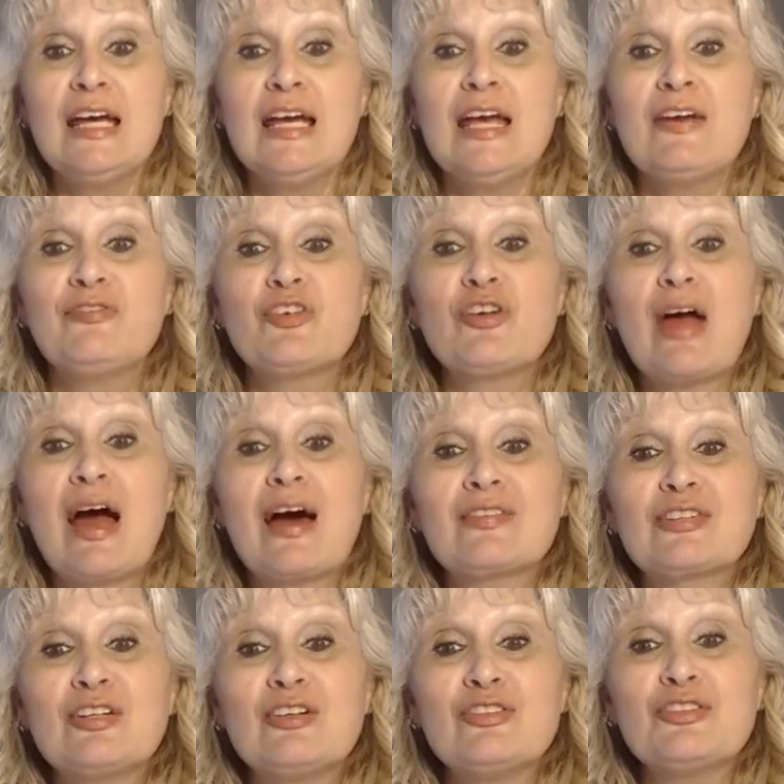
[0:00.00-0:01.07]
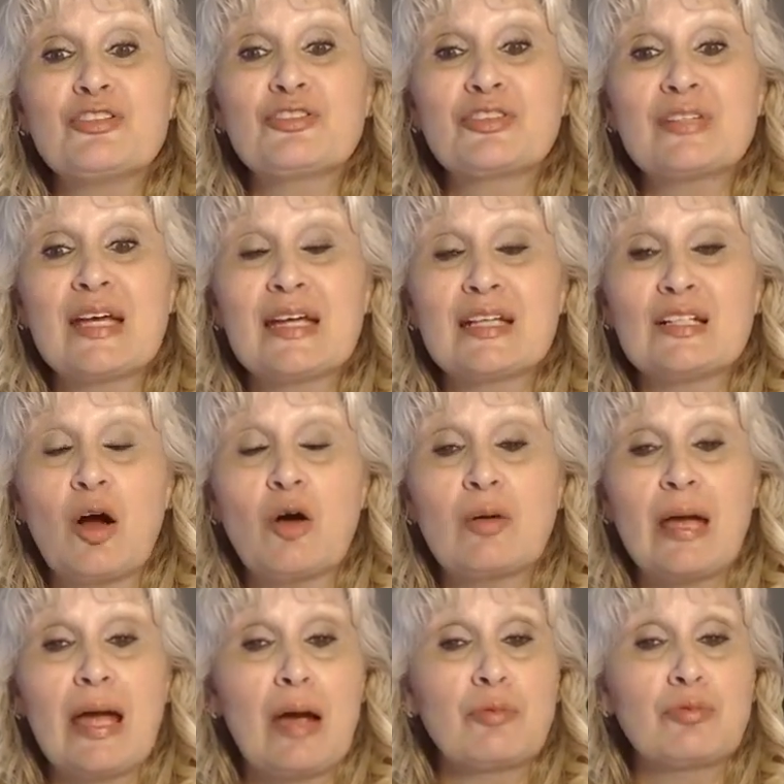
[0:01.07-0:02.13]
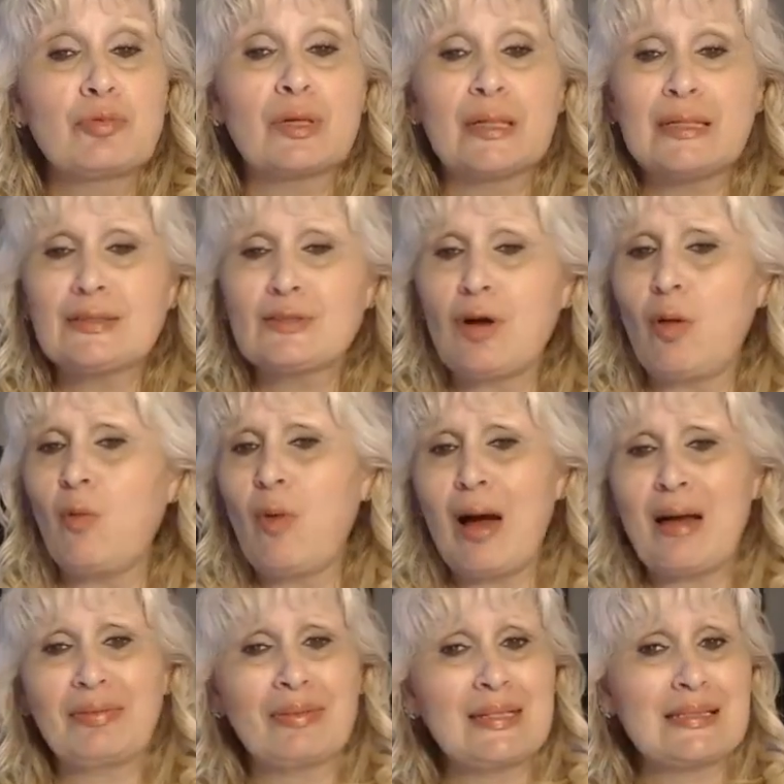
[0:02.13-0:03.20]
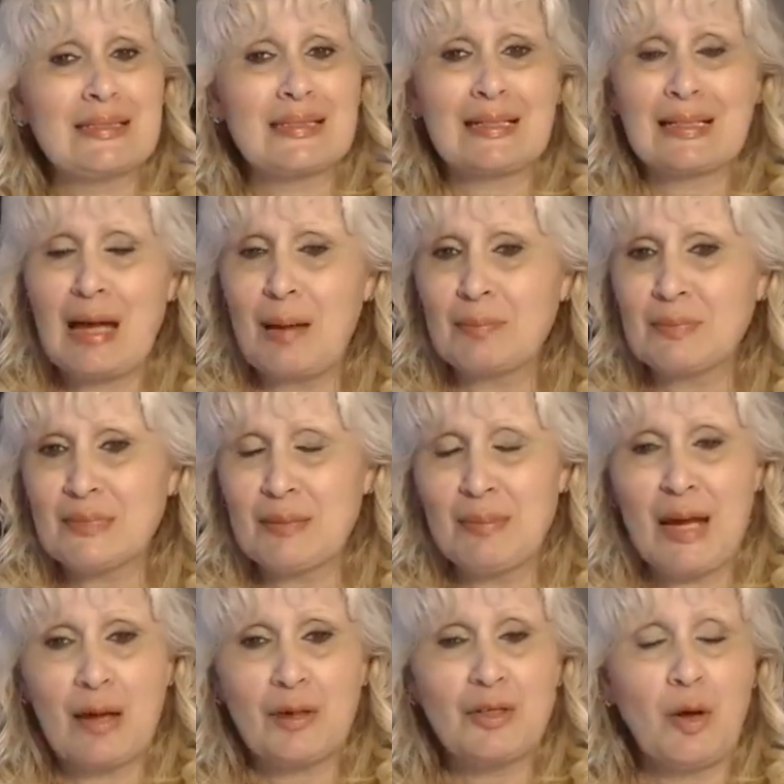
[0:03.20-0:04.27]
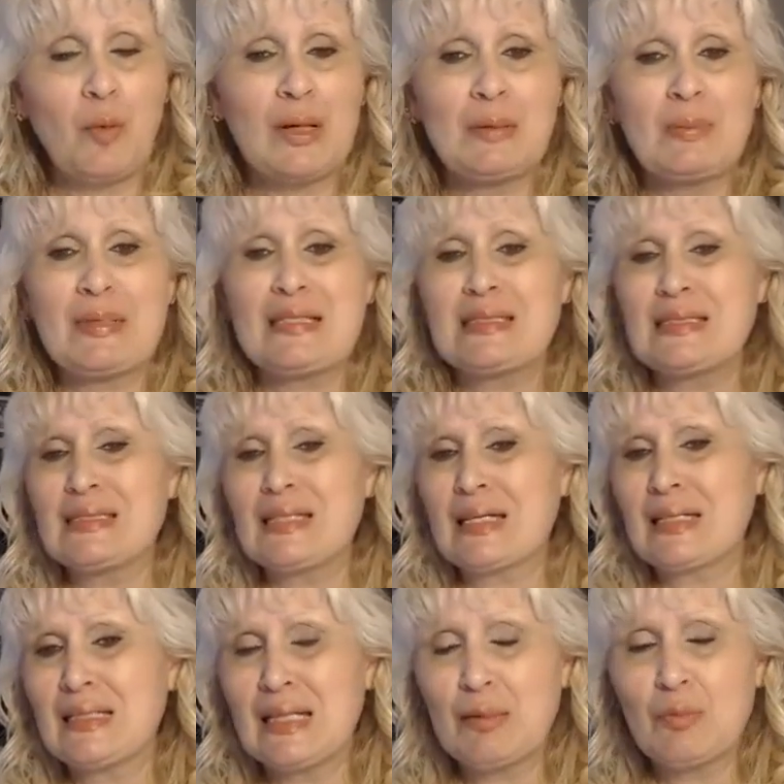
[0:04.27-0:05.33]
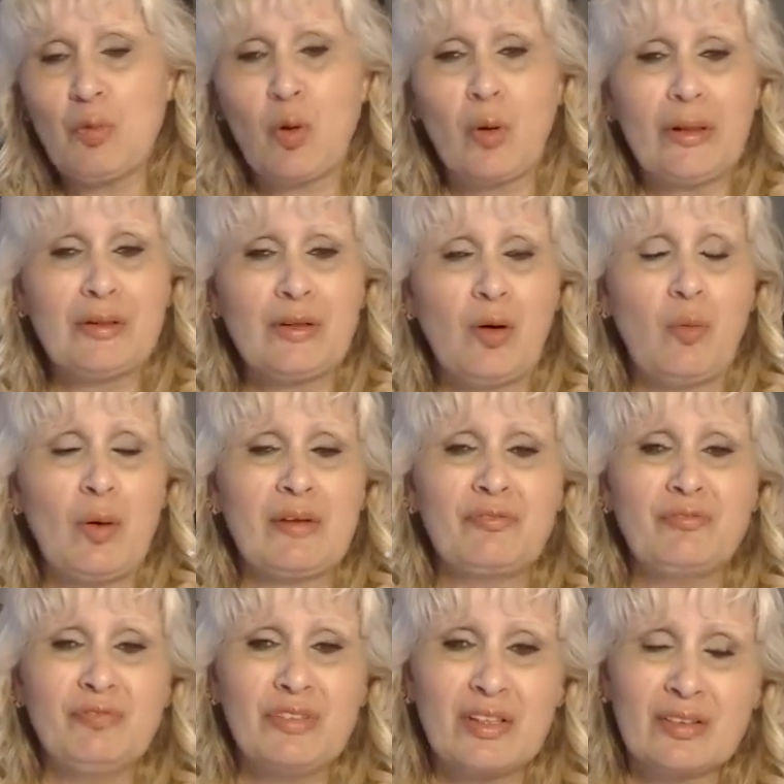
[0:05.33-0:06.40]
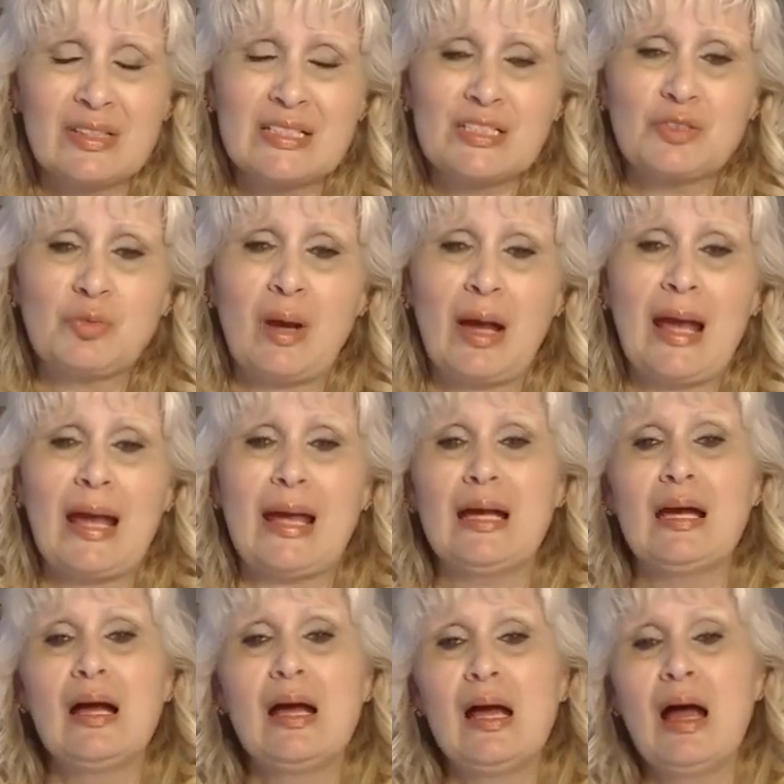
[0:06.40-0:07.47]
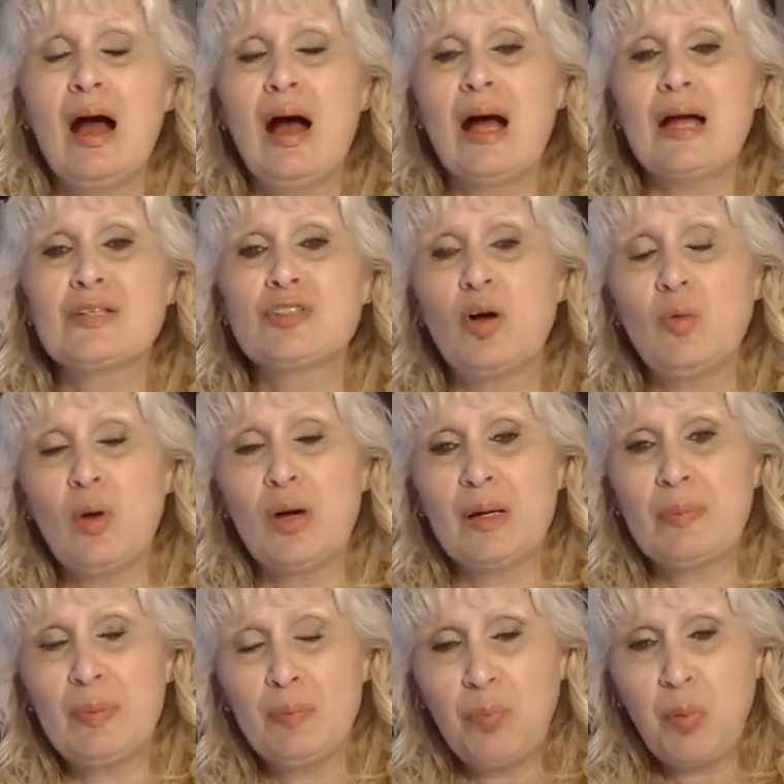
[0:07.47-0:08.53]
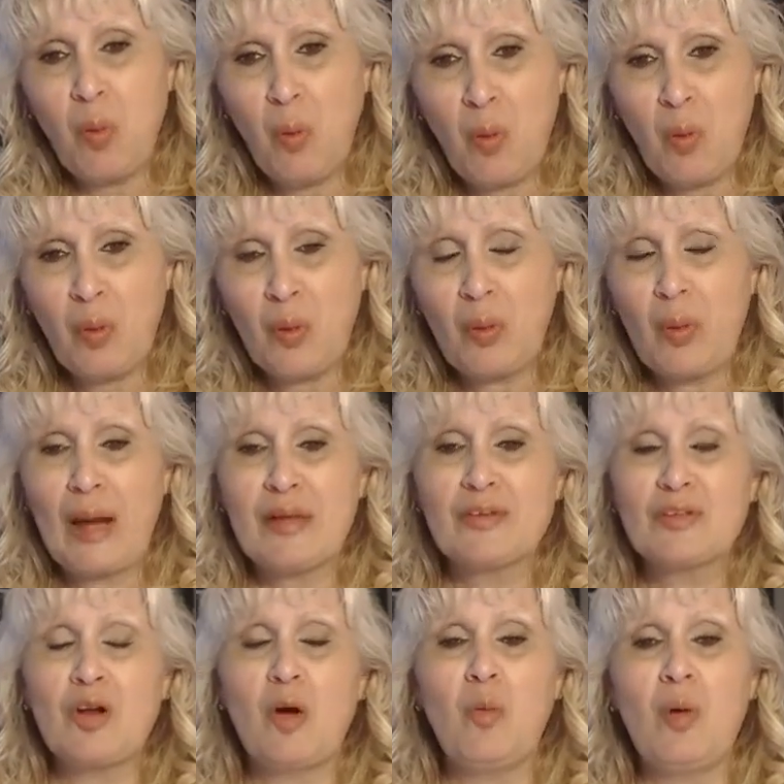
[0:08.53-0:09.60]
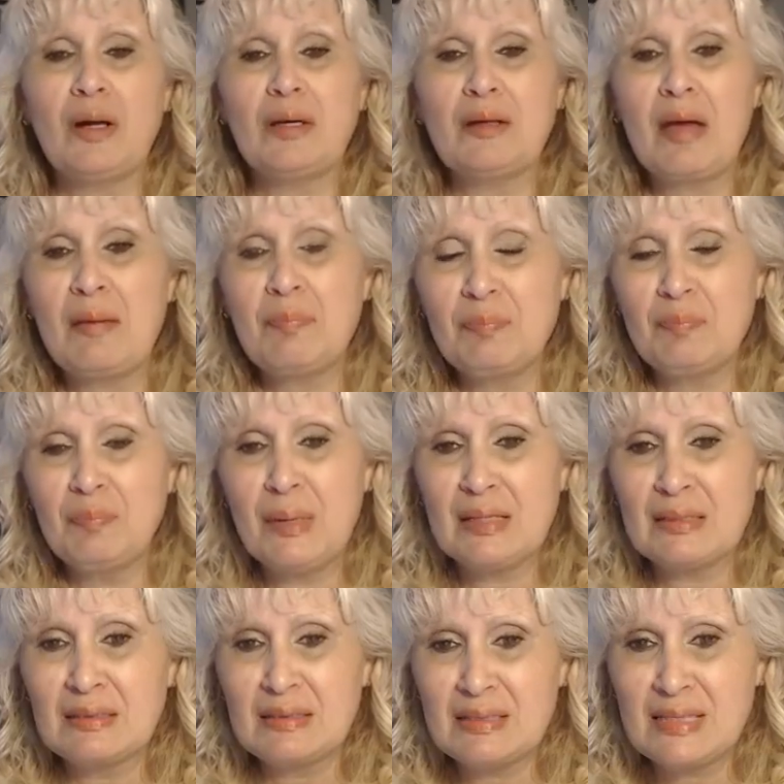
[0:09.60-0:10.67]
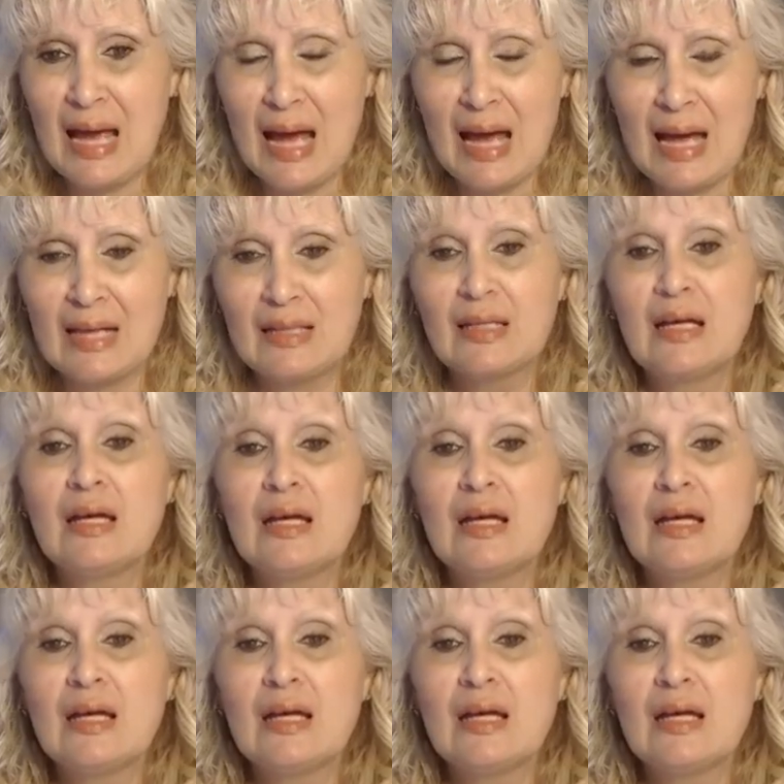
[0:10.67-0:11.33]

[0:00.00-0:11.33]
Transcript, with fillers: If you're out there and you're thinking, okay, I really don't want this to come to me. I don't want to be sick anymore. I don't want to feel this way. I don't want to be poor. I don't want to be in debt.